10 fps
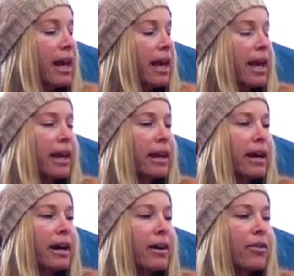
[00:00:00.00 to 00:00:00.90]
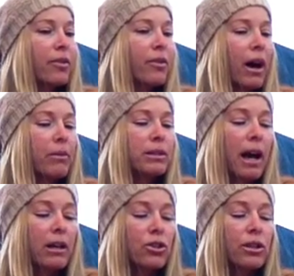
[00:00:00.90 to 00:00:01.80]
And
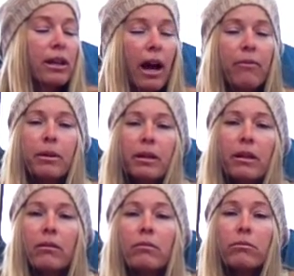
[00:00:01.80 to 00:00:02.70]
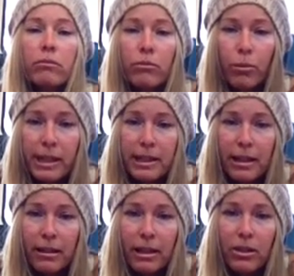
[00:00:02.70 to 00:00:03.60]
I've been
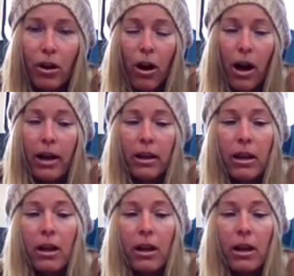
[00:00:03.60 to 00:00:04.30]
recently taught